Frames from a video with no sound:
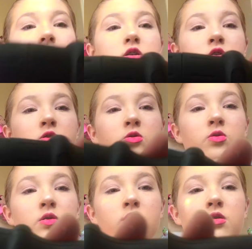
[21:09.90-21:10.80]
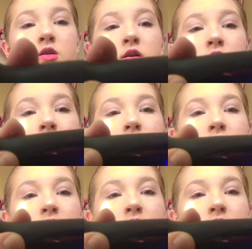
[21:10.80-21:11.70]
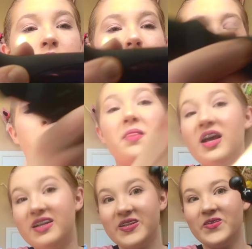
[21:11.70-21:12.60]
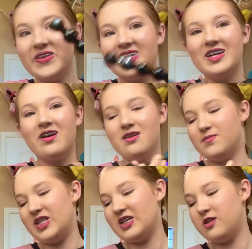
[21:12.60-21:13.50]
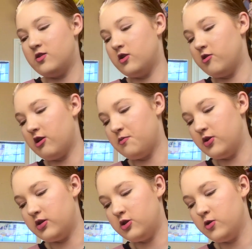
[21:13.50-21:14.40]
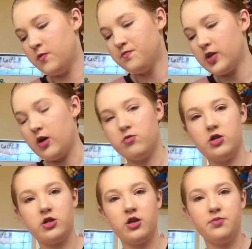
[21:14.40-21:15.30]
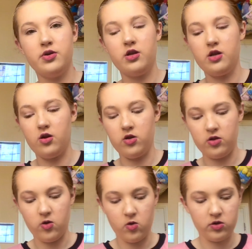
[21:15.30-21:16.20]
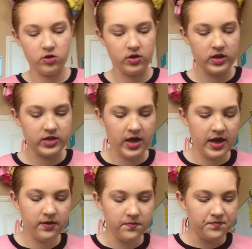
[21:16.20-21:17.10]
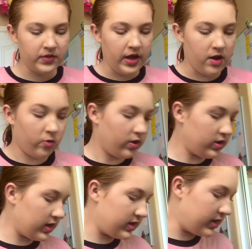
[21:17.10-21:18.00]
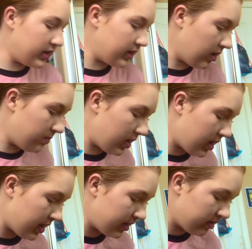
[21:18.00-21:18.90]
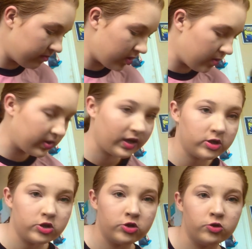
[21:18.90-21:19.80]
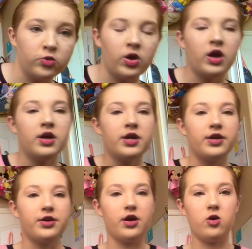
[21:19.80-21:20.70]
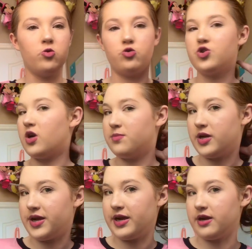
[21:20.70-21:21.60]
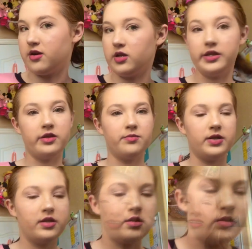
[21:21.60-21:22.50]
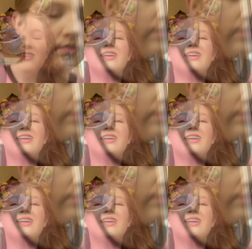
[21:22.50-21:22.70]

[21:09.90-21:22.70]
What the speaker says: it to. Okay, it doesn't want to show it, but that's usually what I put it to. I'm just gonna put it on the holder on the side, and while that's heating up, I am going to go dry my hair a little bit.